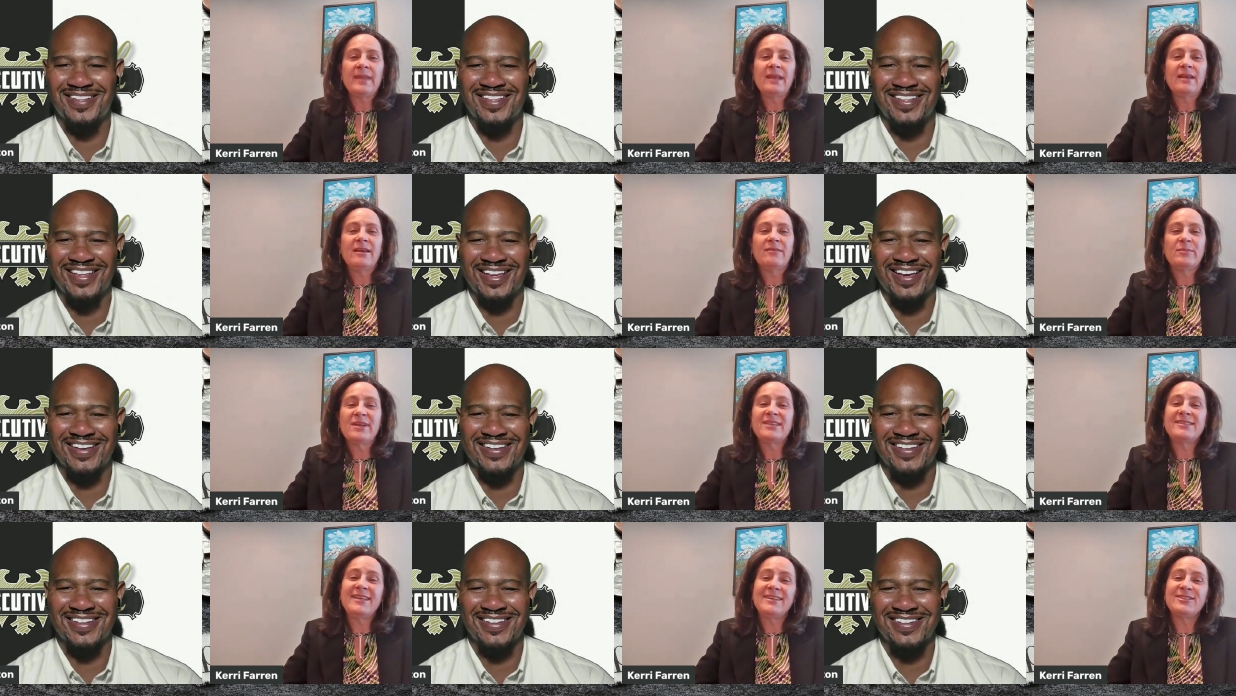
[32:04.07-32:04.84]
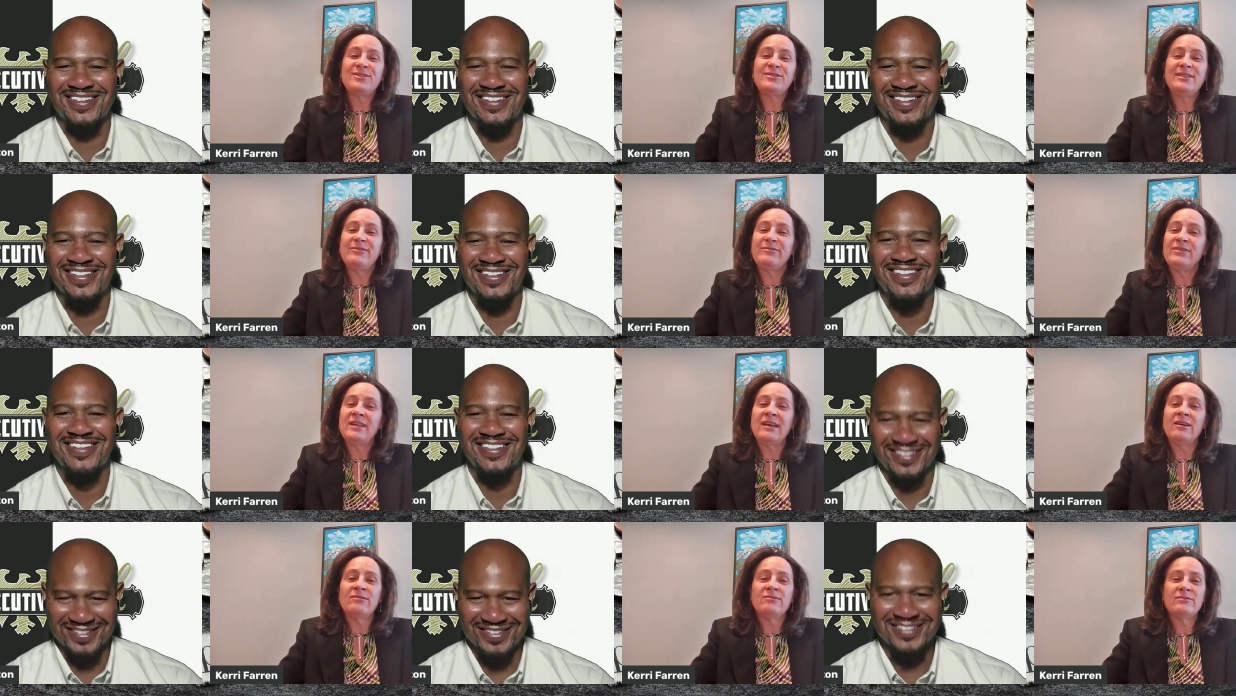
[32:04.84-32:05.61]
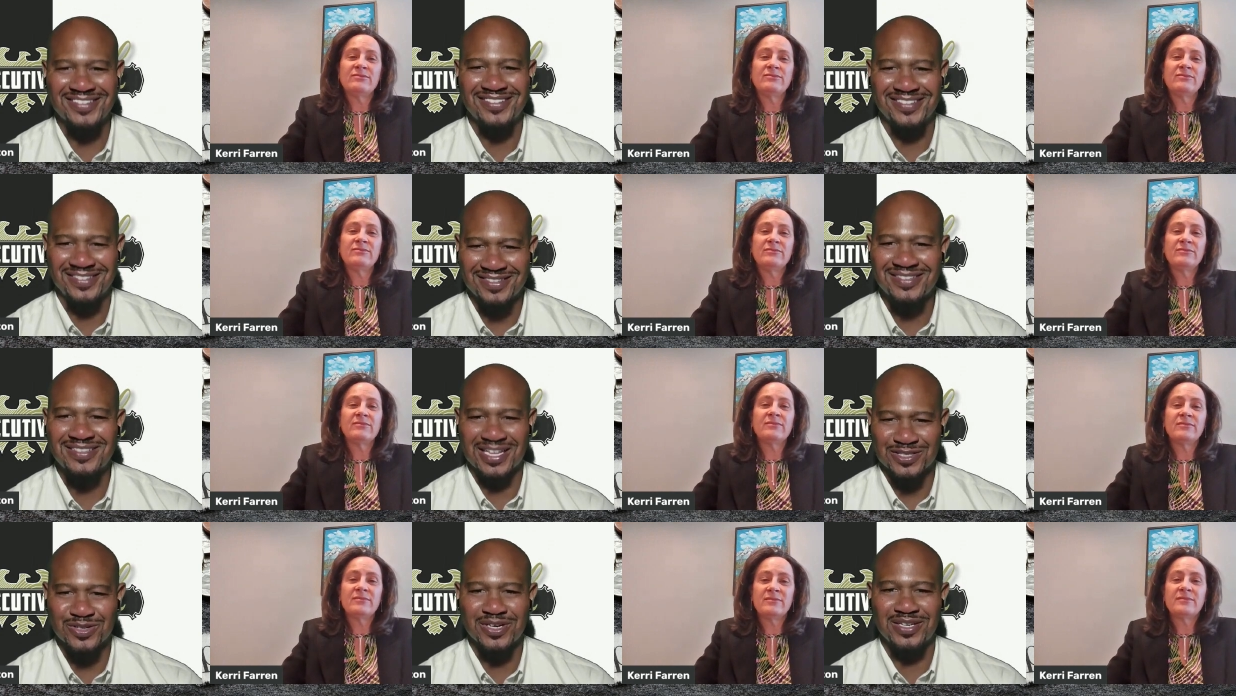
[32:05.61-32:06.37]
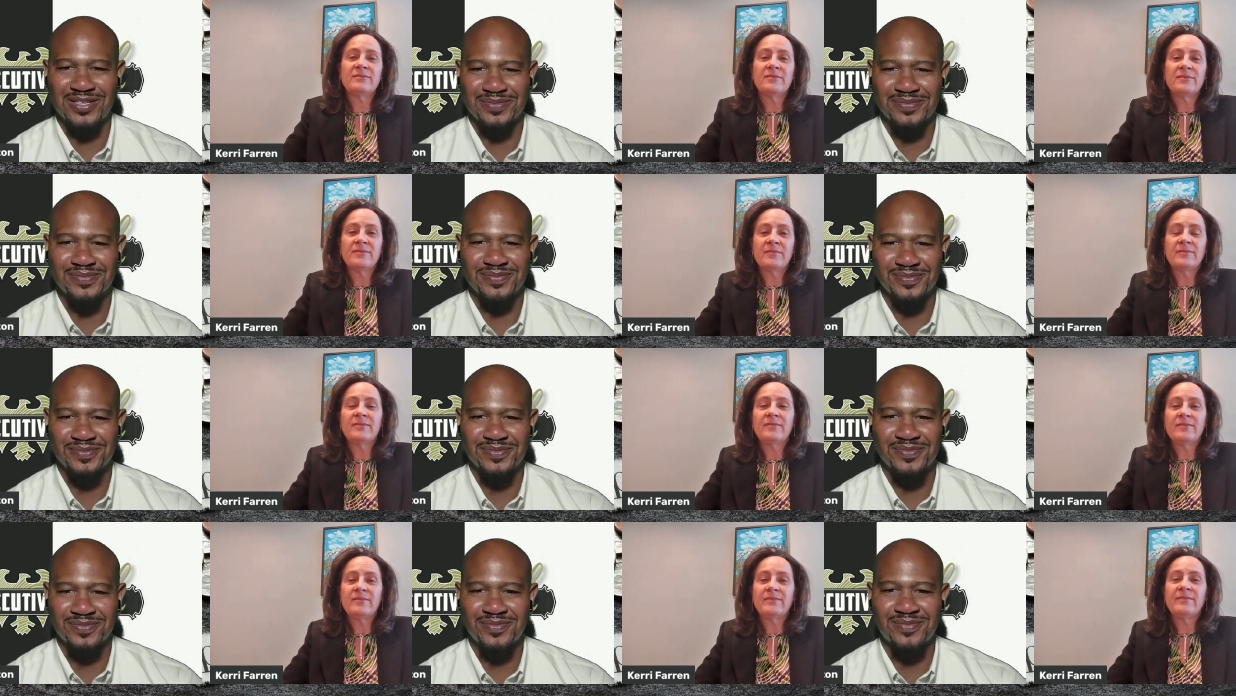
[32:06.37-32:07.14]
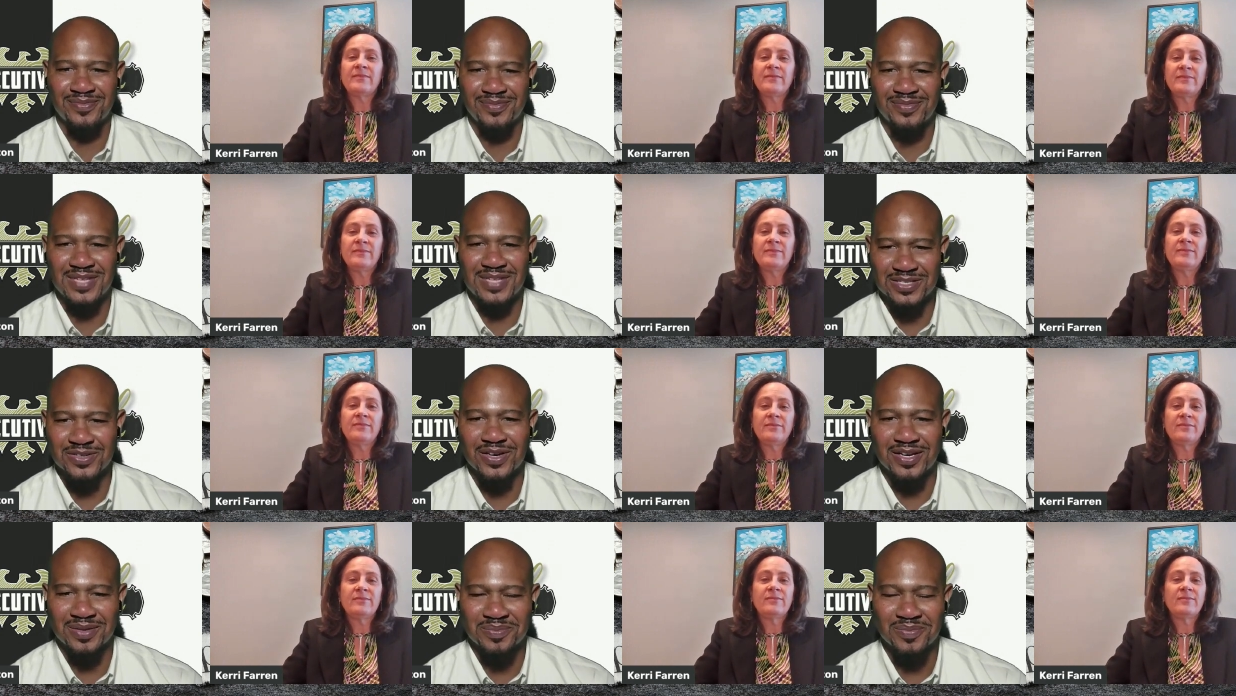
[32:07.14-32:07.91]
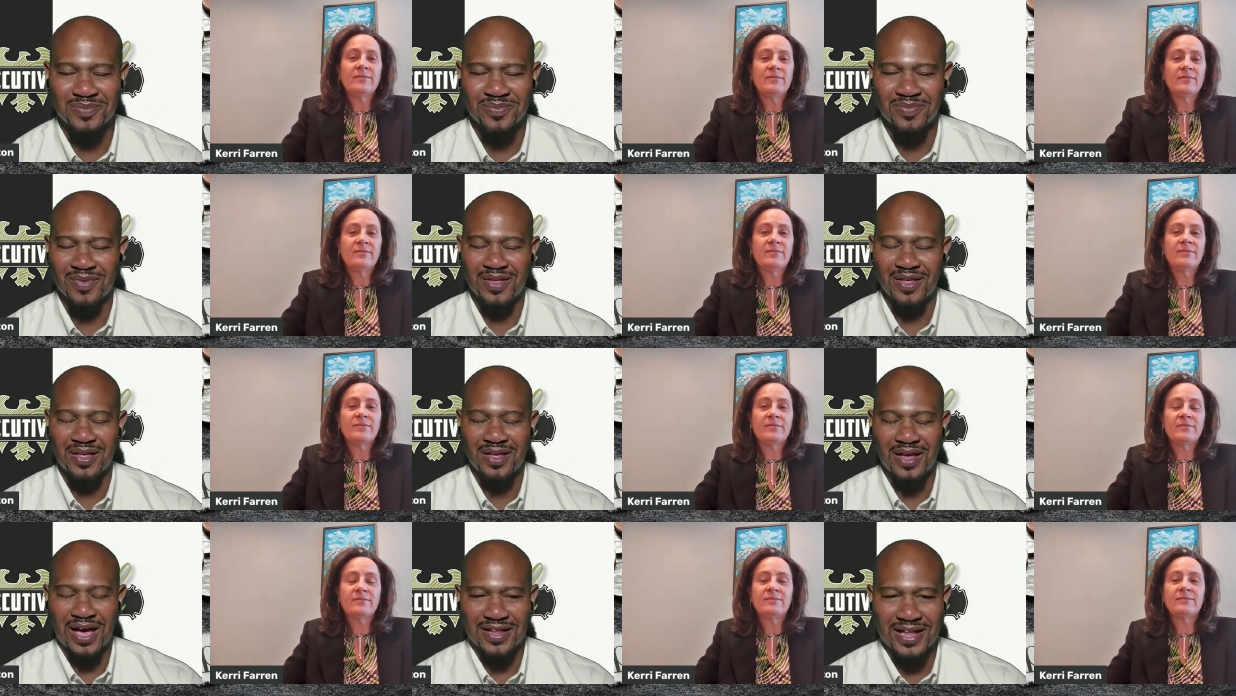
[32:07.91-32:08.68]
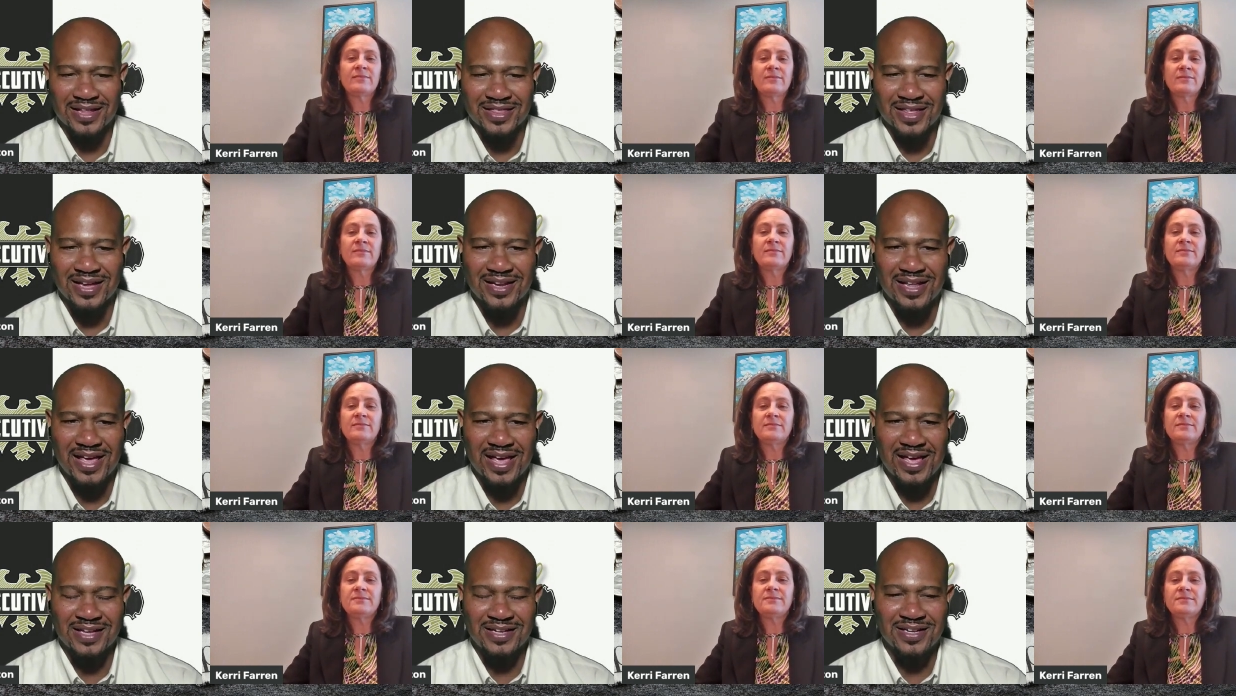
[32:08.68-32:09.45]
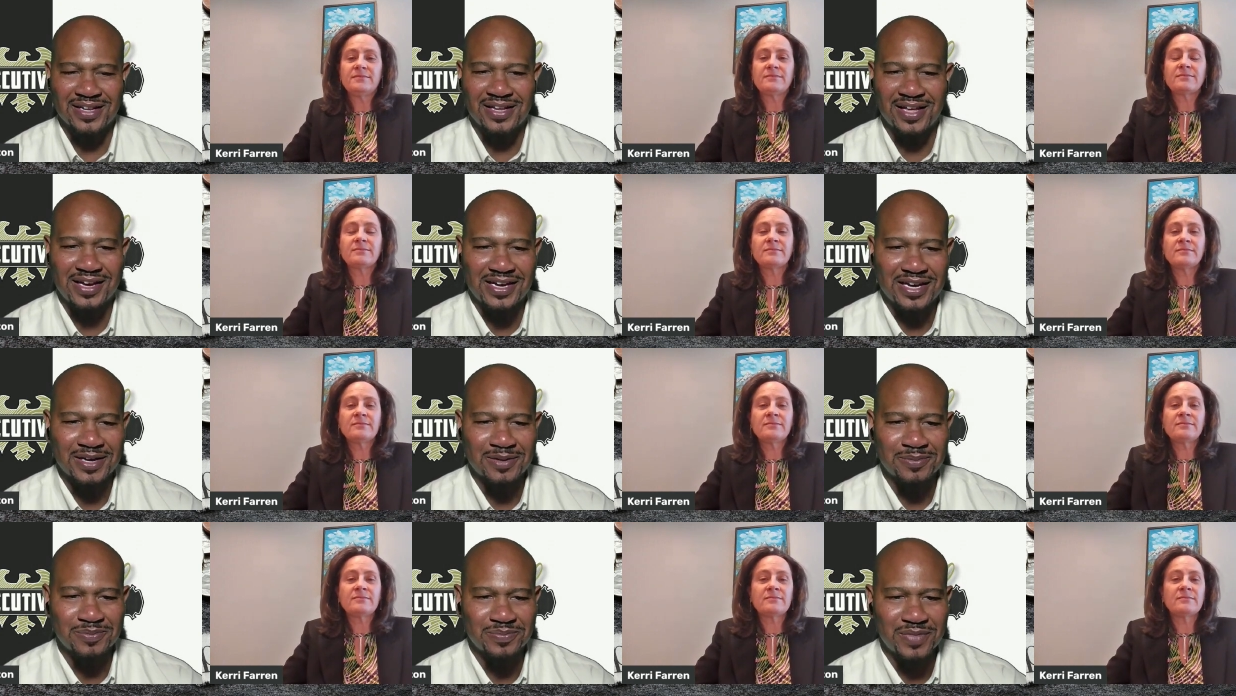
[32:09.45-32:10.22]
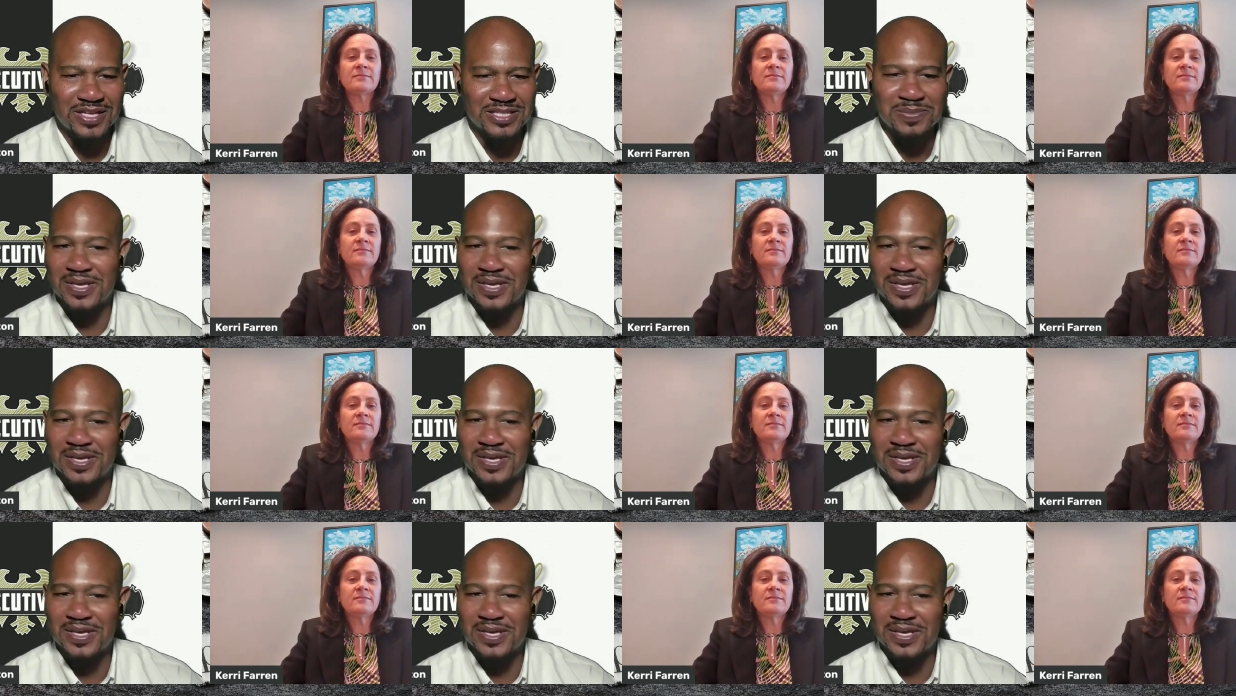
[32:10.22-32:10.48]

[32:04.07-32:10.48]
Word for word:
Speaker 1: yeah.
Speaker 2: Because things are different now.
Speaker 1: That's right. That's right. I like that. And um, and